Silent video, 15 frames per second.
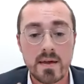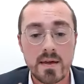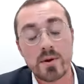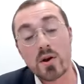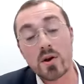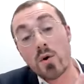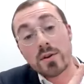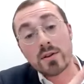then
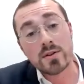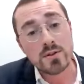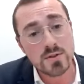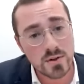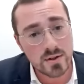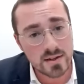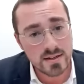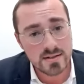we go into
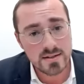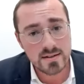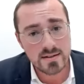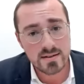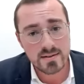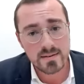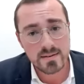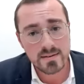Sukkot.
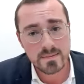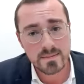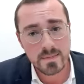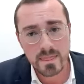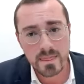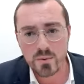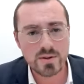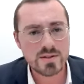
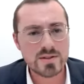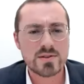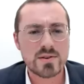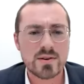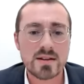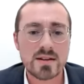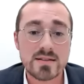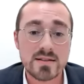What's
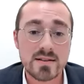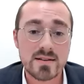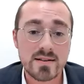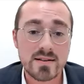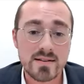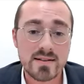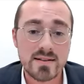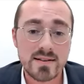Sukkot?
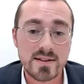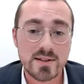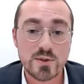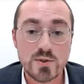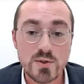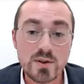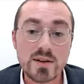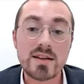
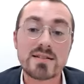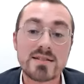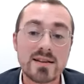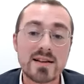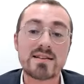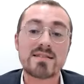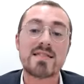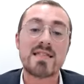Sukkot
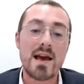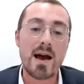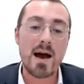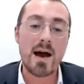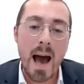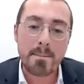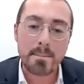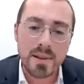is the
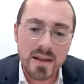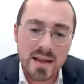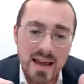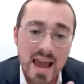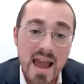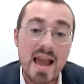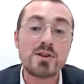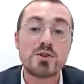
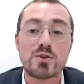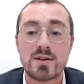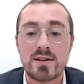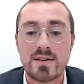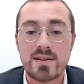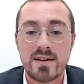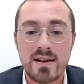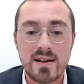
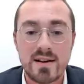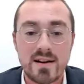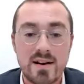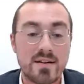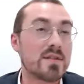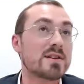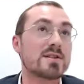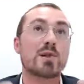application
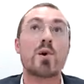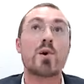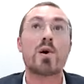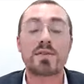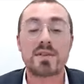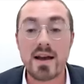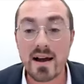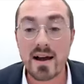of this
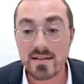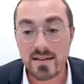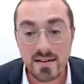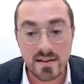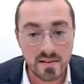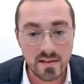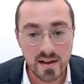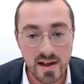lofty
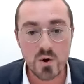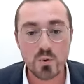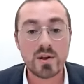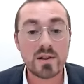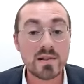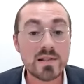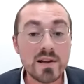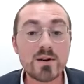ideal. We
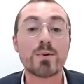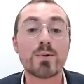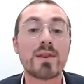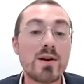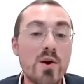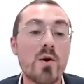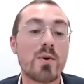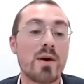
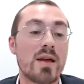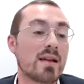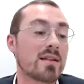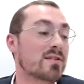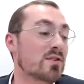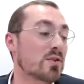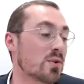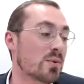literally go
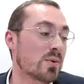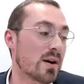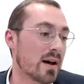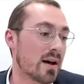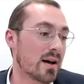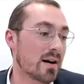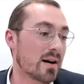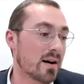into